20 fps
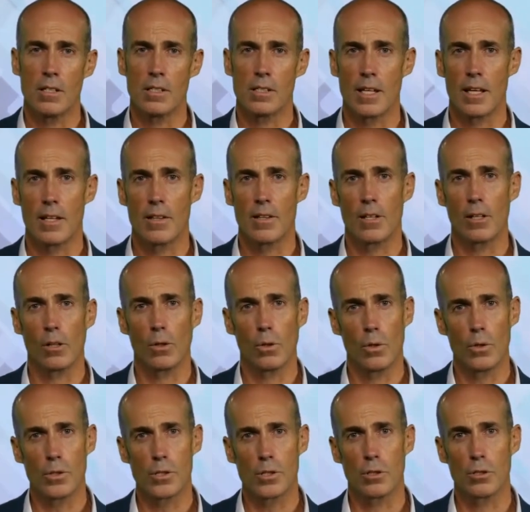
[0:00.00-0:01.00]
said that a
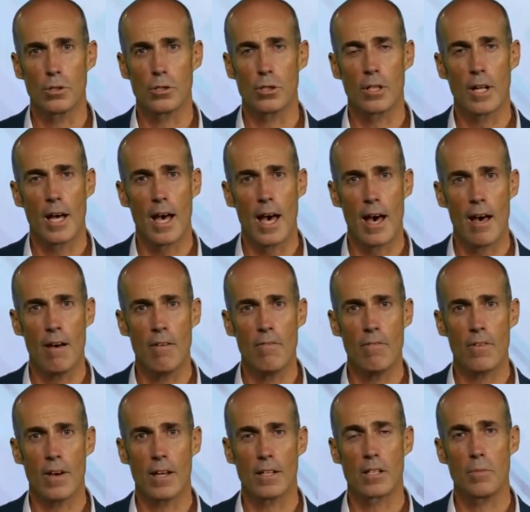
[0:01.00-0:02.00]
law school should
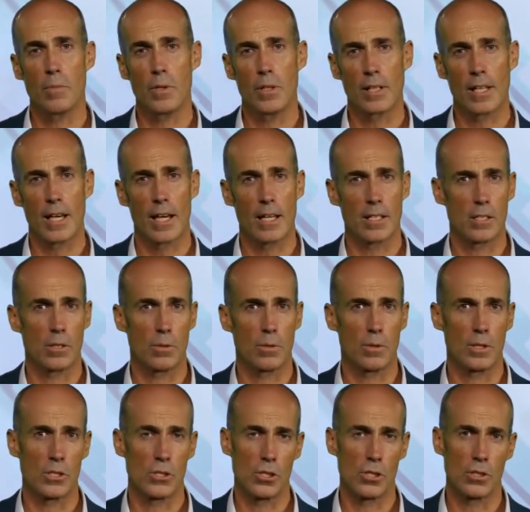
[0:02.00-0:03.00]
have and communicate to
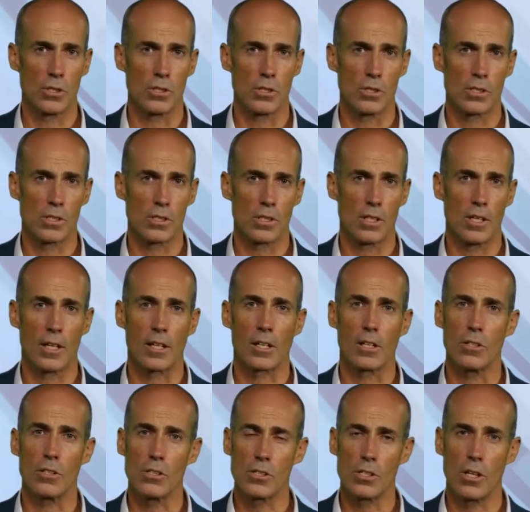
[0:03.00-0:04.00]
its students a
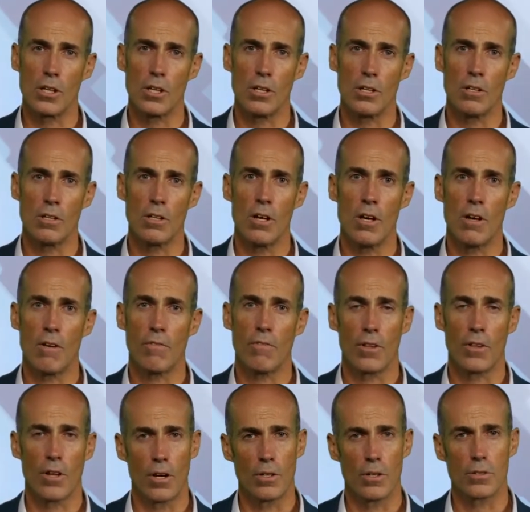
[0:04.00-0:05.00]
concern for
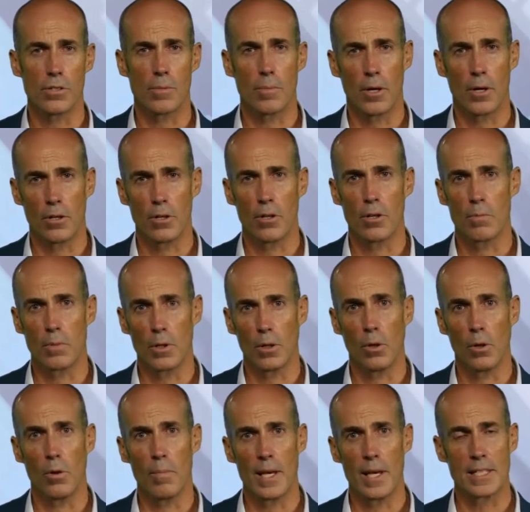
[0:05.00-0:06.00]
those upon whom the
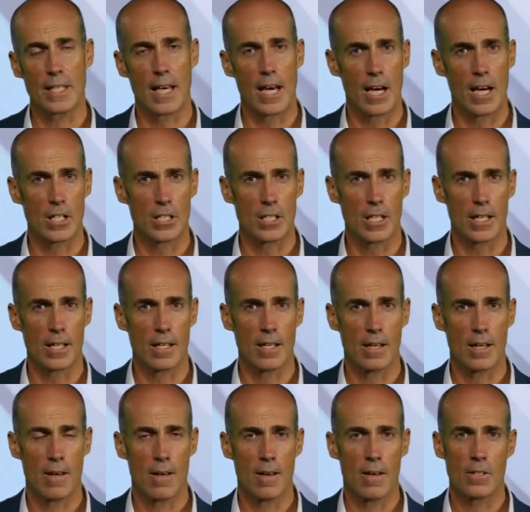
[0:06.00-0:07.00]
law bears harshly.
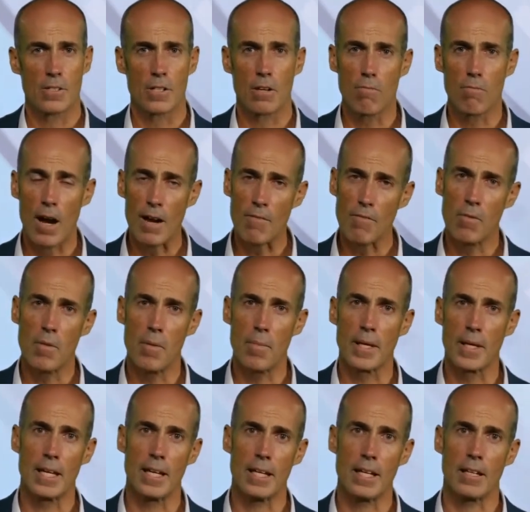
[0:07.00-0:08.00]
So right from the
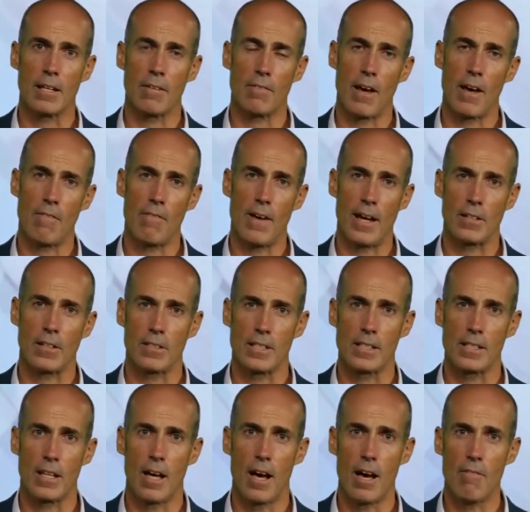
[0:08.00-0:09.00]
beginning of our
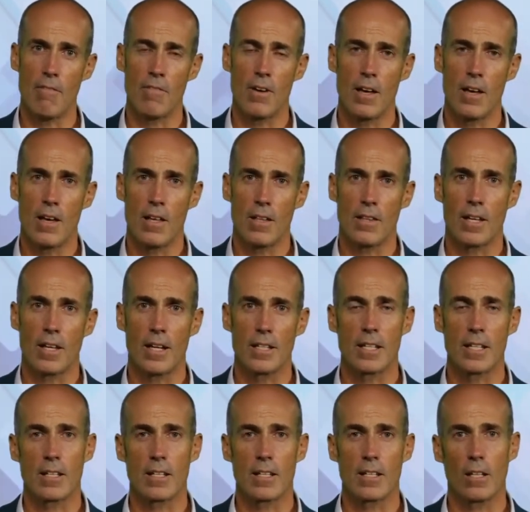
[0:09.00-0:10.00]
faculty's life, the
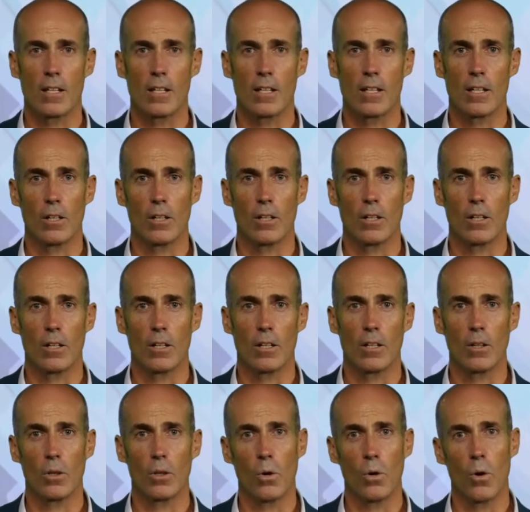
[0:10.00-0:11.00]
idea that
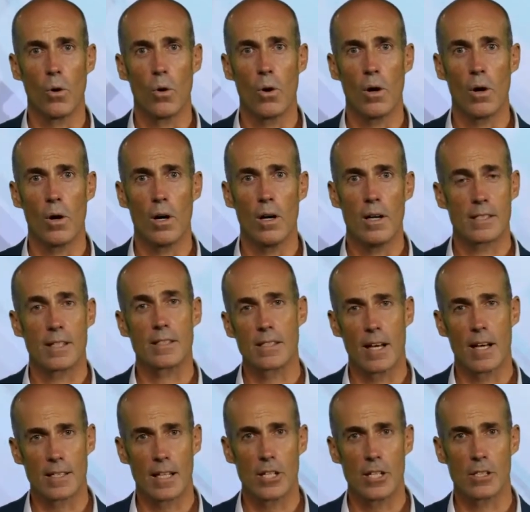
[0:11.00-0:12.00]
law doesn't
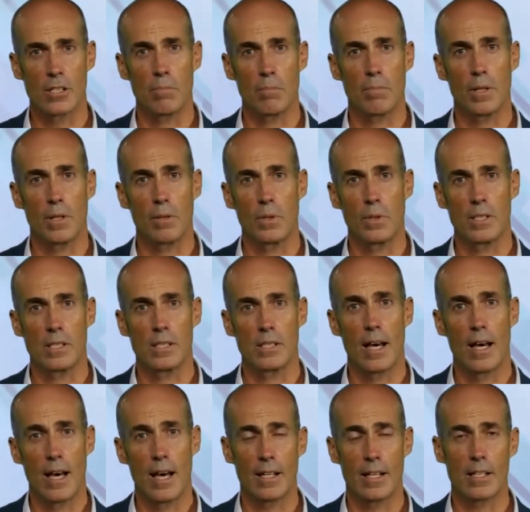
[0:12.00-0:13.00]
exist in
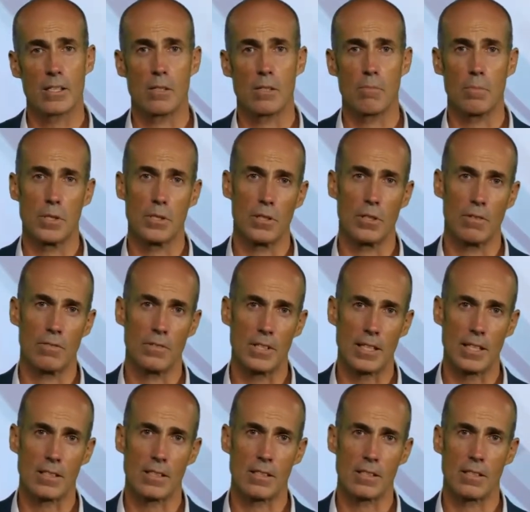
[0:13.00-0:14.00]
isolation, but which is harnessed
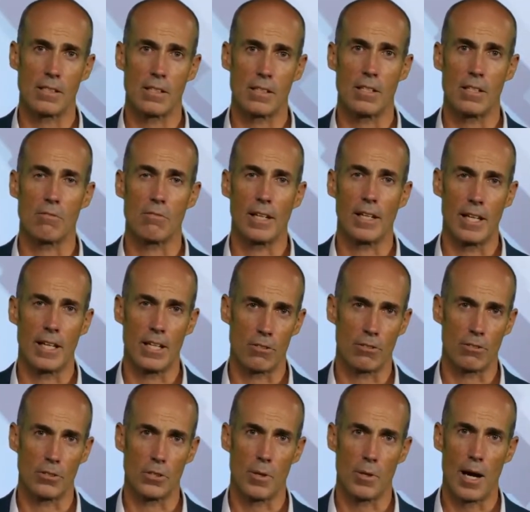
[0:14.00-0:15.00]
in pursuit of justice, is
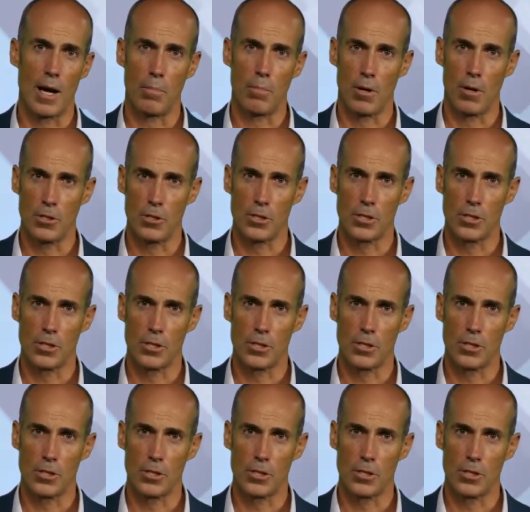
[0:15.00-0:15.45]
really integral to